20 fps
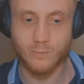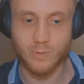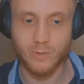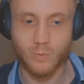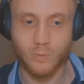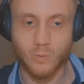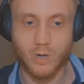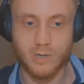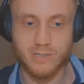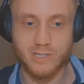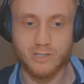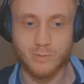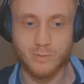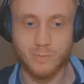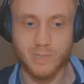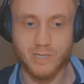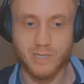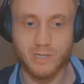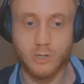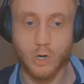We want it to
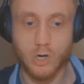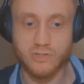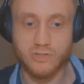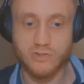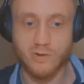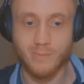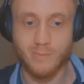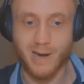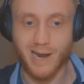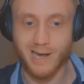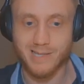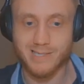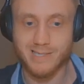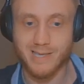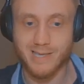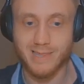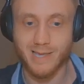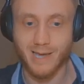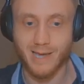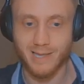be calls from ads
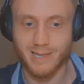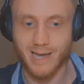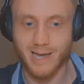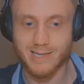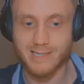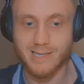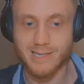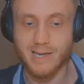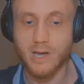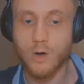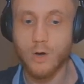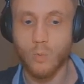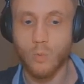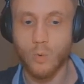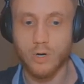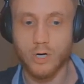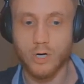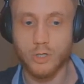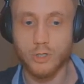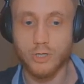that last
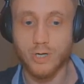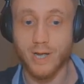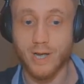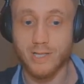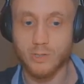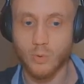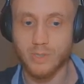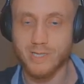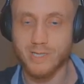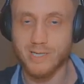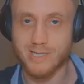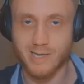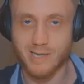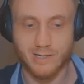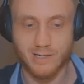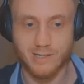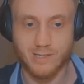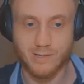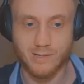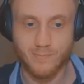120
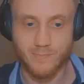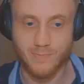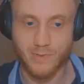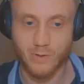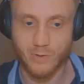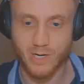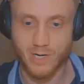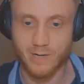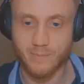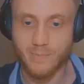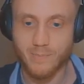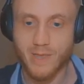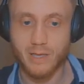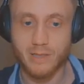seconds. Okay.